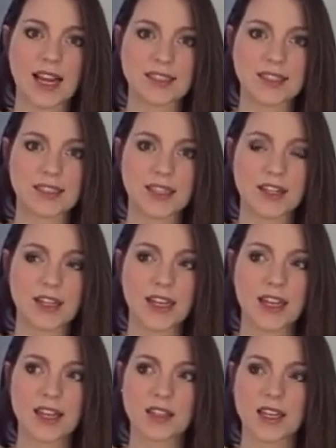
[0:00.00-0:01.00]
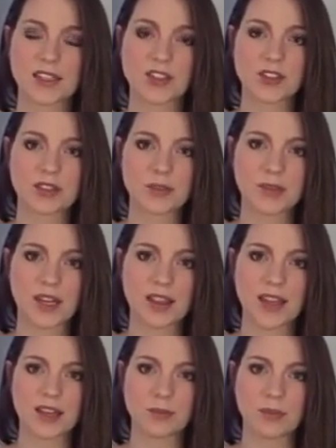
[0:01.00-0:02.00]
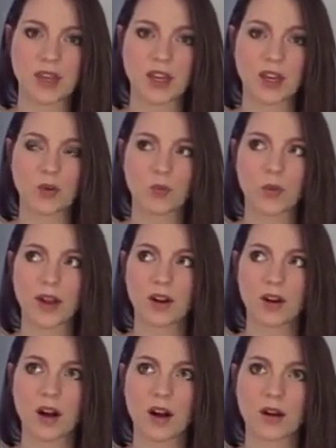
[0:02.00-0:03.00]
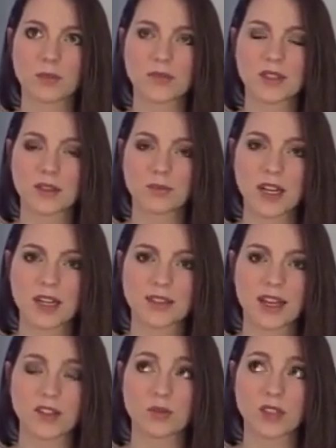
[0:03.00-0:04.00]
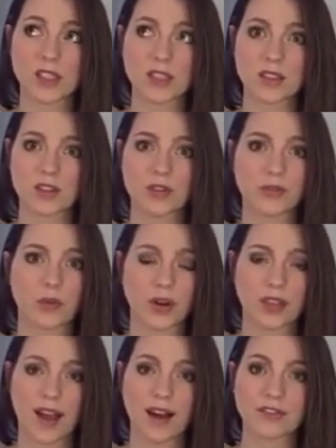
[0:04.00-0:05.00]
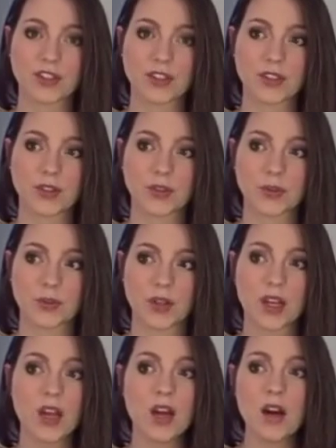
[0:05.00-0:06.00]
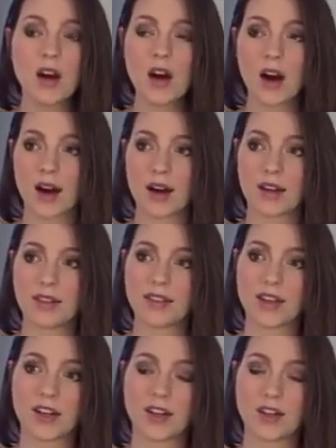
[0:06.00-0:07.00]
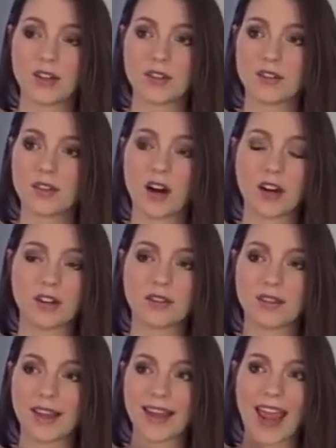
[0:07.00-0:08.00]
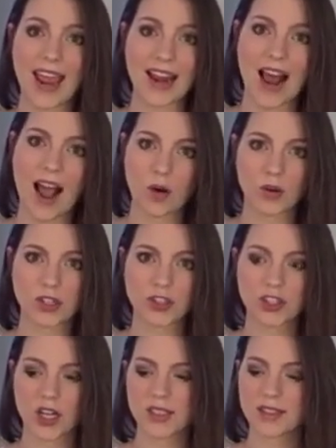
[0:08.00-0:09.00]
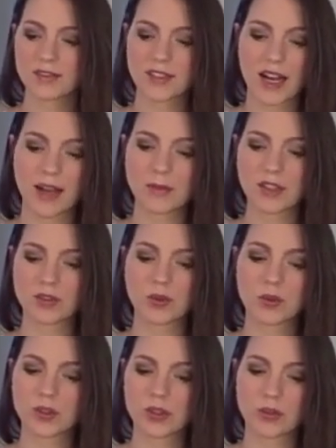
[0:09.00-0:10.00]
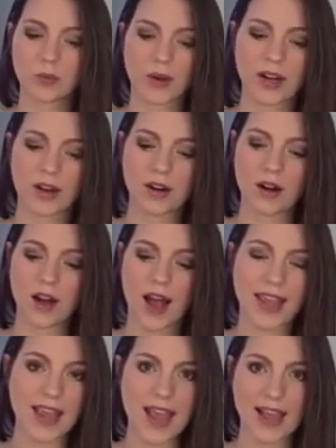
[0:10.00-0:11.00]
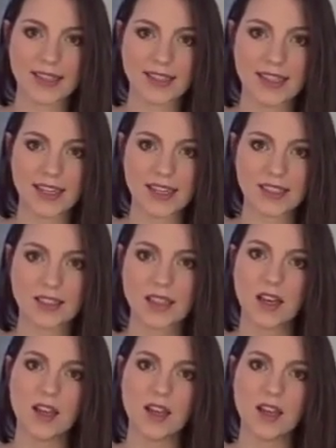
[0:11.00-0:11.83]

necessary unless you're somebody like me where some days I don't eat until 4 in the afternoon. There are like 8-hour chunks of time at school where I can't eat.